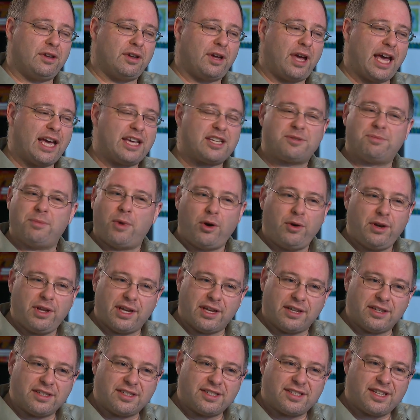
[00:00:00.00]

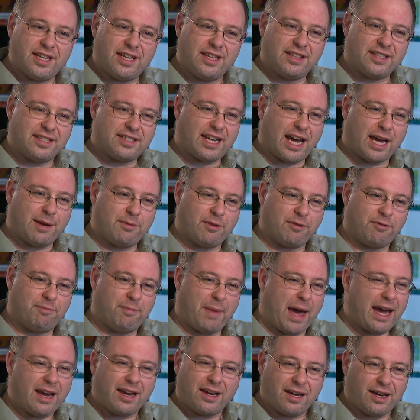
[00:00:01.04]
Hasmoneans in the time of,
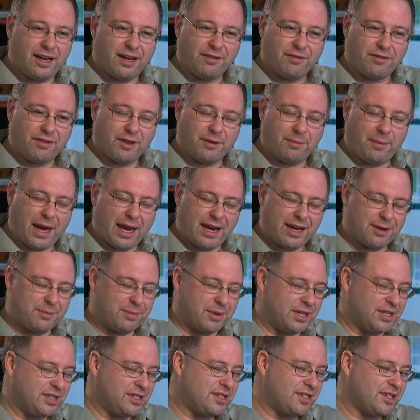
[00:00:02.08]
Mac, of the
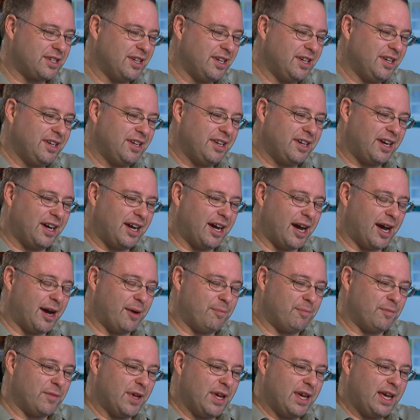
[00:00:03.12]
Maccabees,
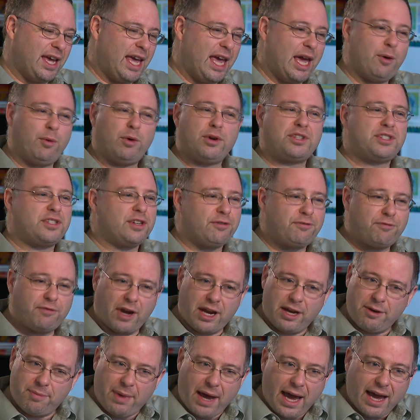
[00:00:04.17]
um, it was to
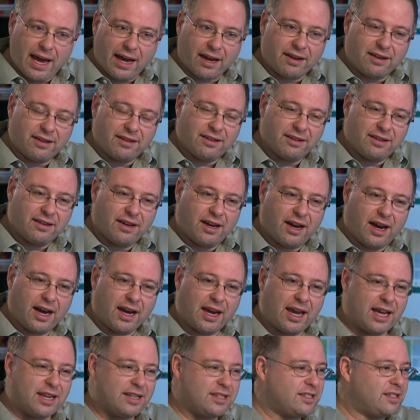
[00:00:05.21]
fight back
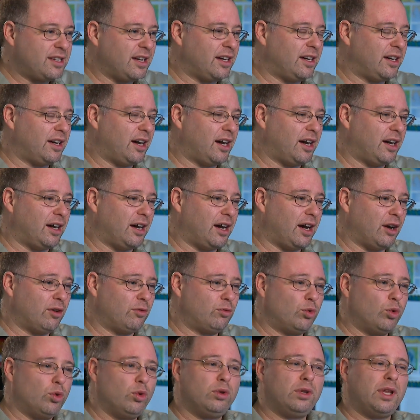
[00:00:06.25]
against a, a, a
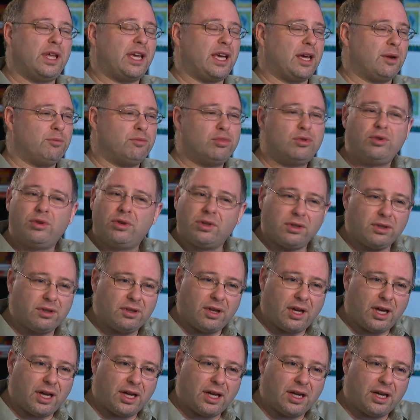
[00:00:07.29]
ruling and
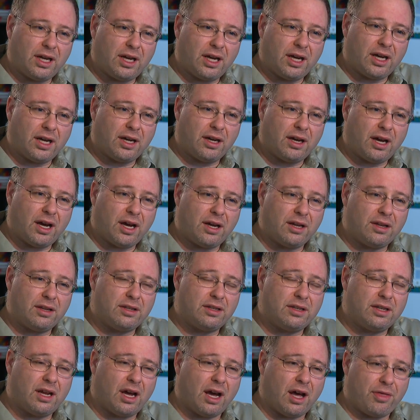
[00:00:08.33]
brutal uh, uh,
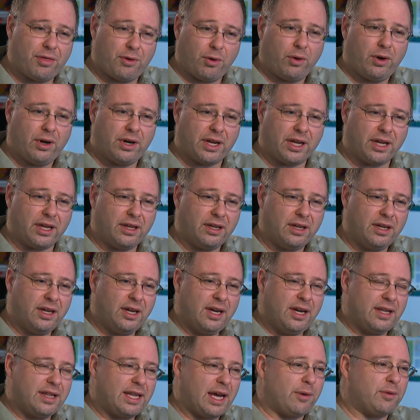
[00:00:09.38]
authority
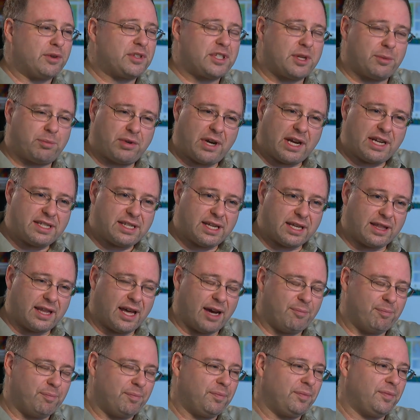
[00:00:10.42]
that was suppressing
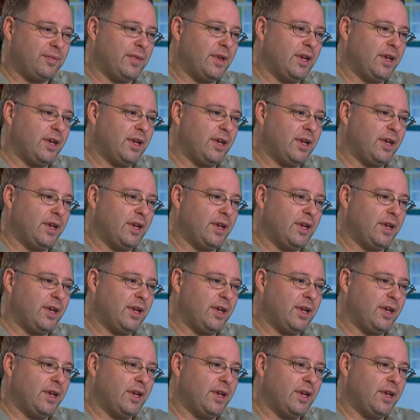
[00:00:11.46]
them.